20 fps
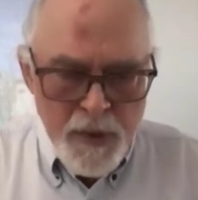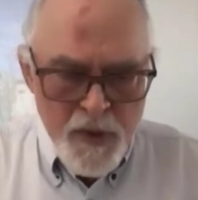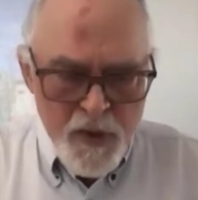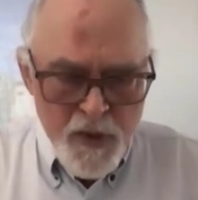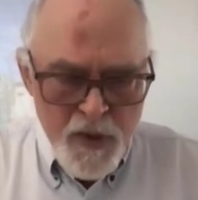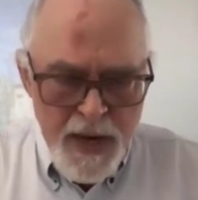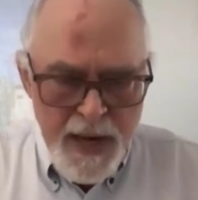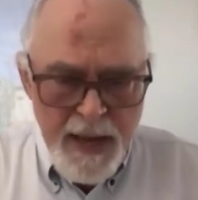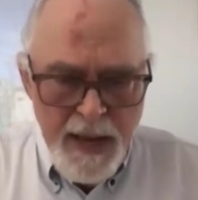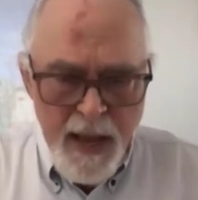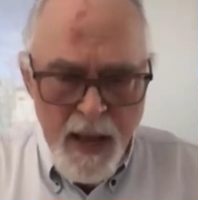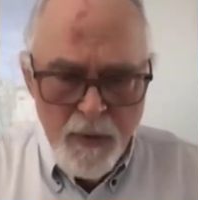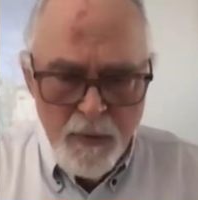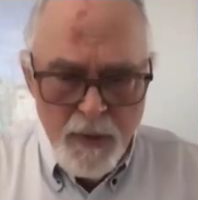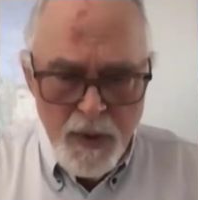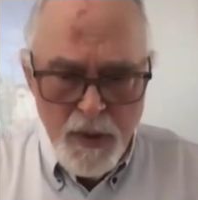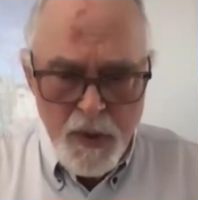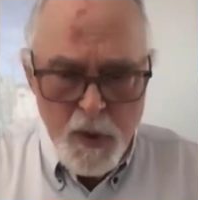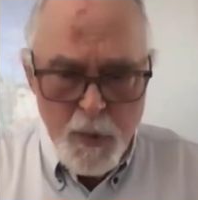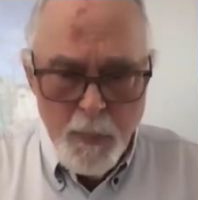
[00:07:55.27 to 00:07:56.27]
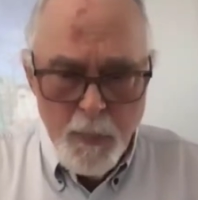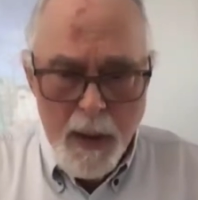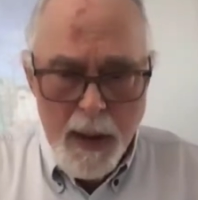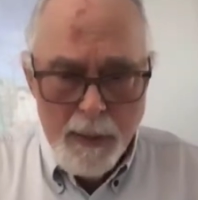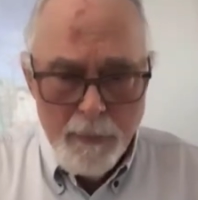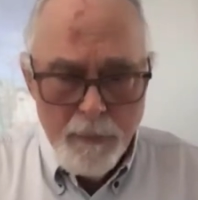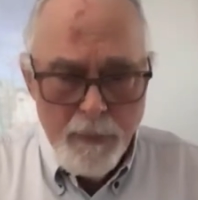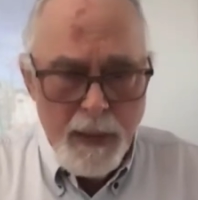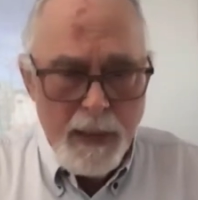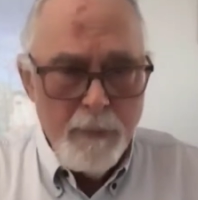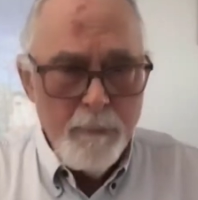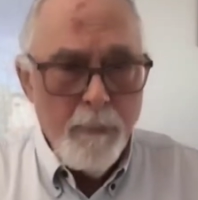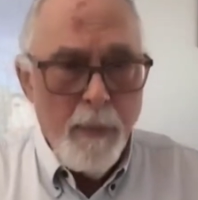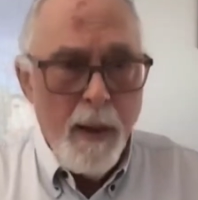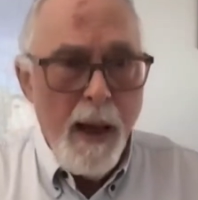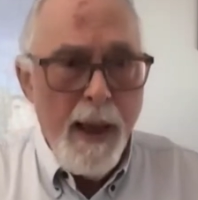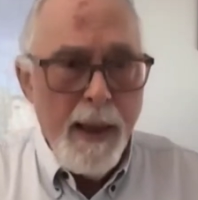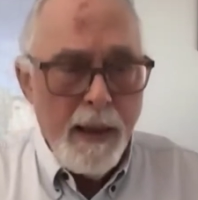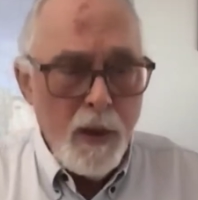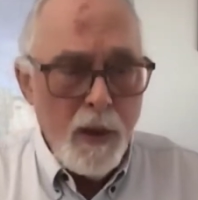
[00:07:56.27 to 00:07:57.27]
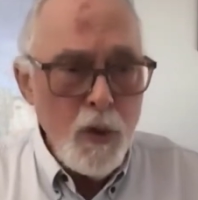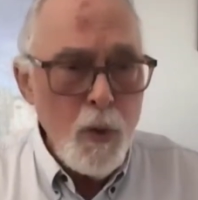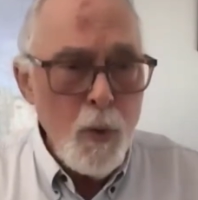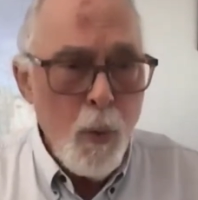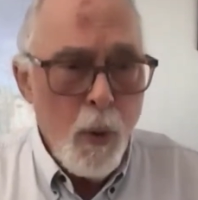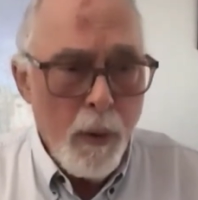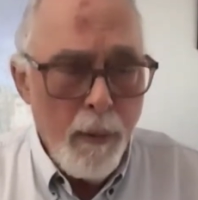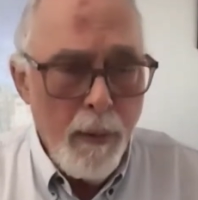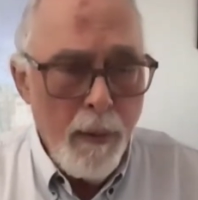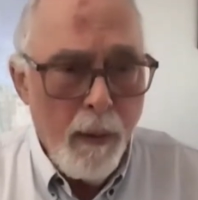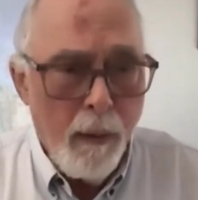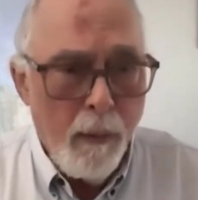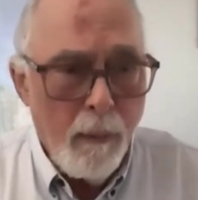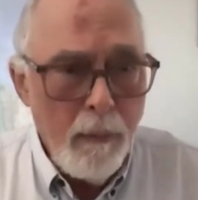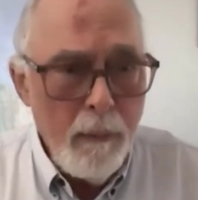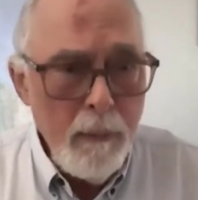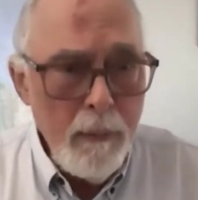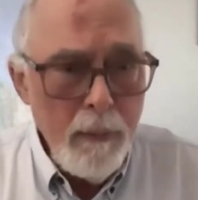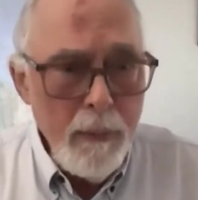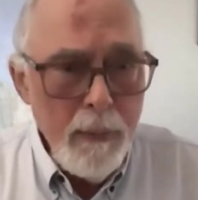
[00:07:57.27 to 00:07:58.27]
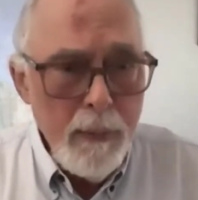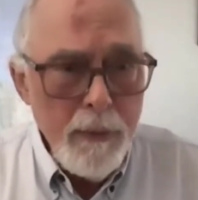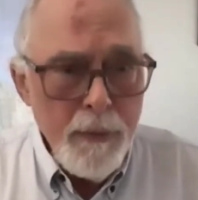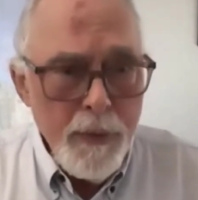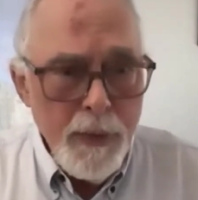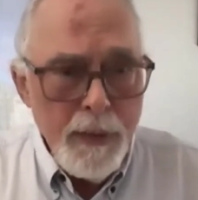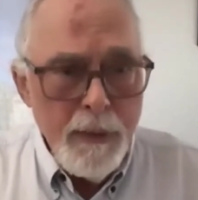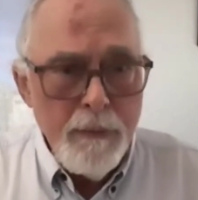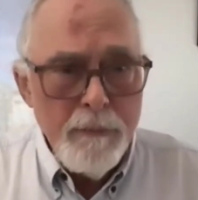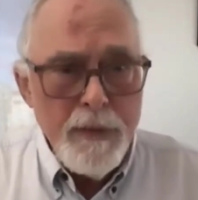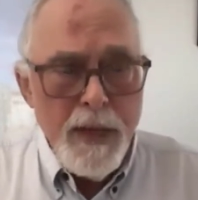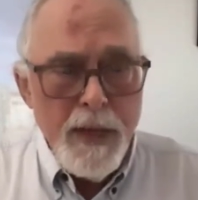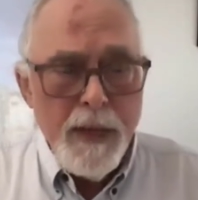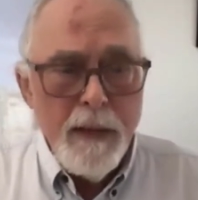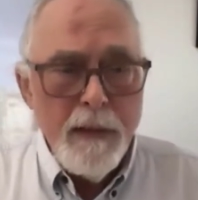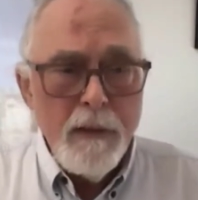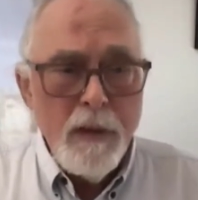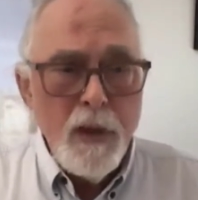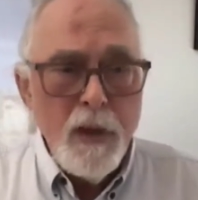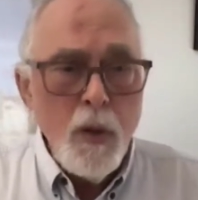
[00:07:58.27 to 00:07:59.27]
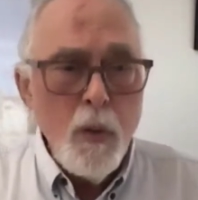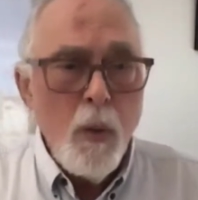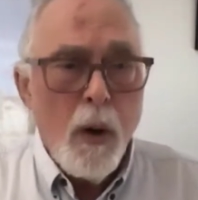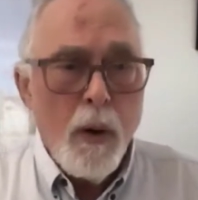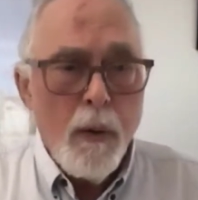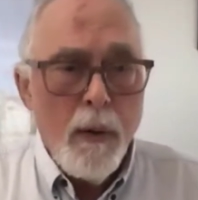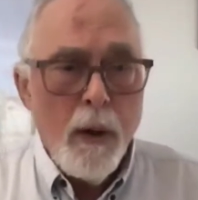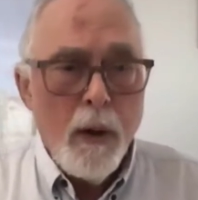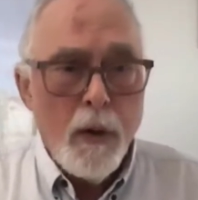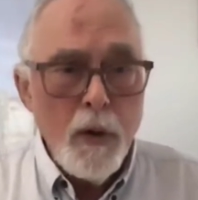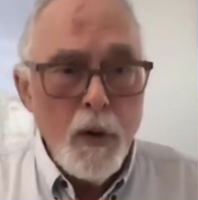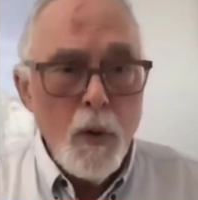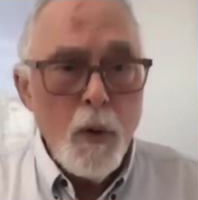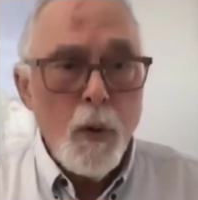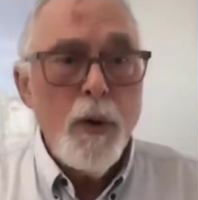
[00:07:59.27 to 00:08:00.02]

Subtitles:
stake out this spot. Think of buying a URL. Think of getting the URL,